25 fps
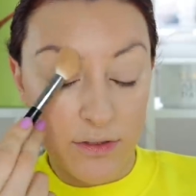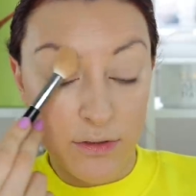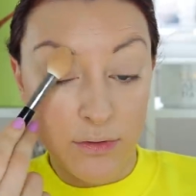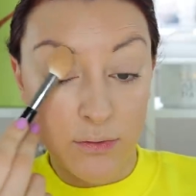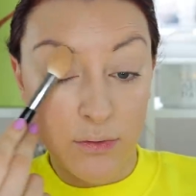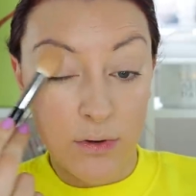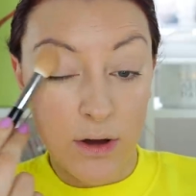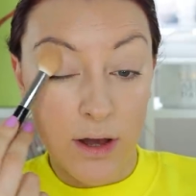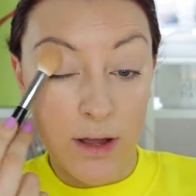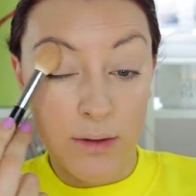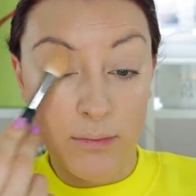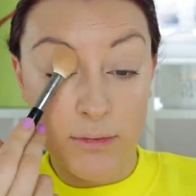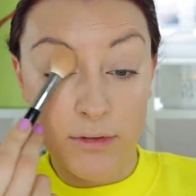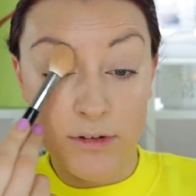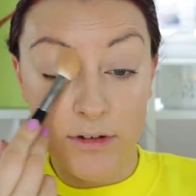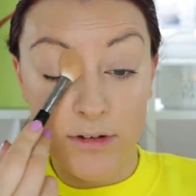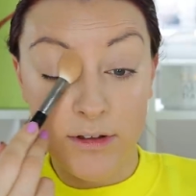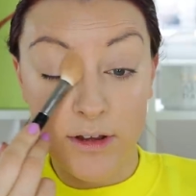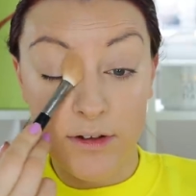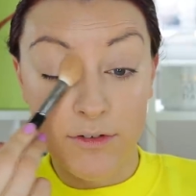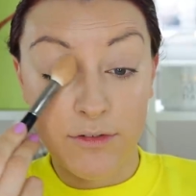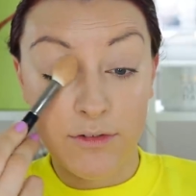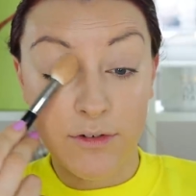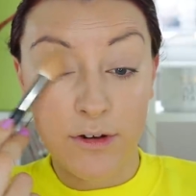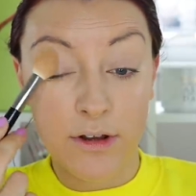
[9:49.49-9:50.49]
thought I was
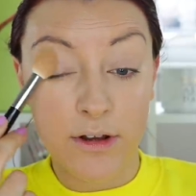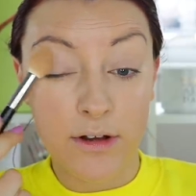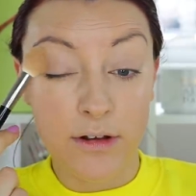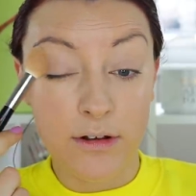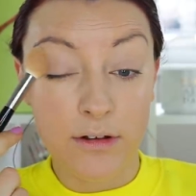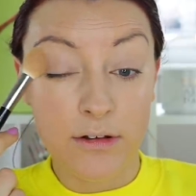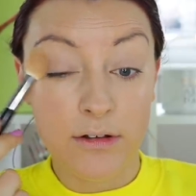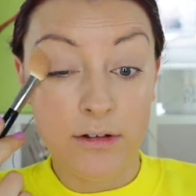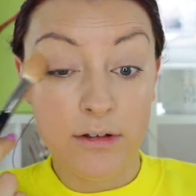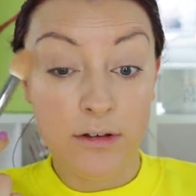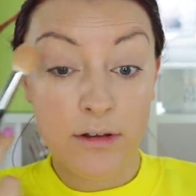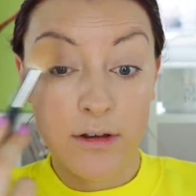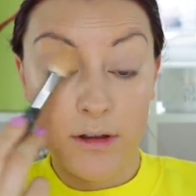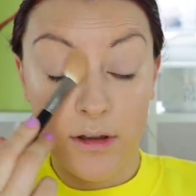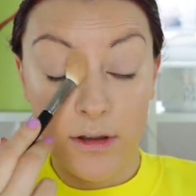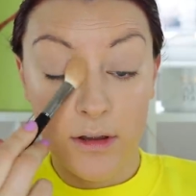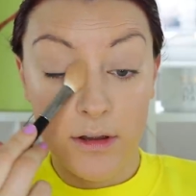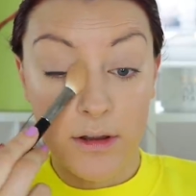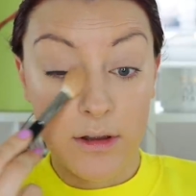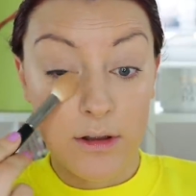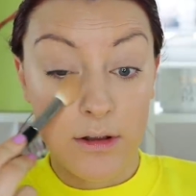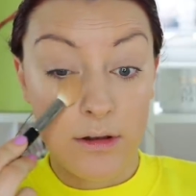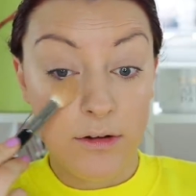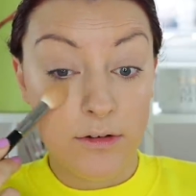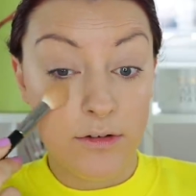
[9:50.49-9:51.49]
different
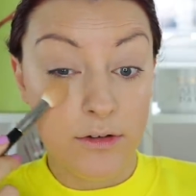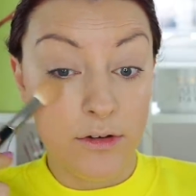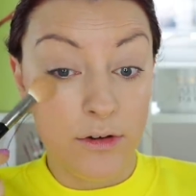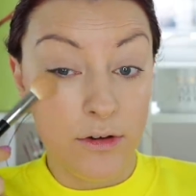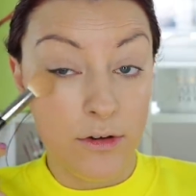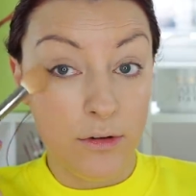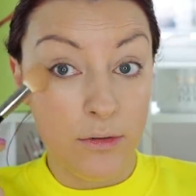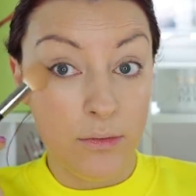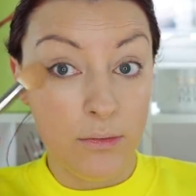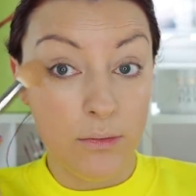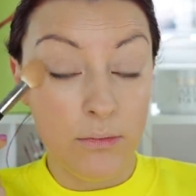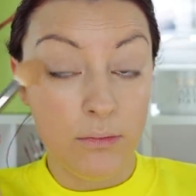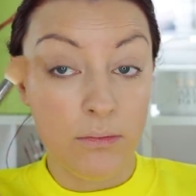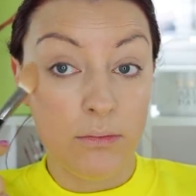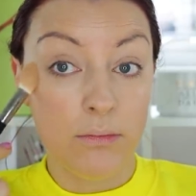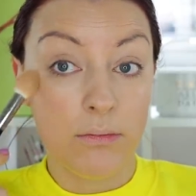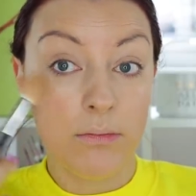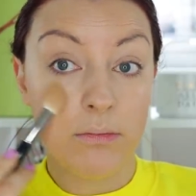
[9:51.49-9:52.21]
to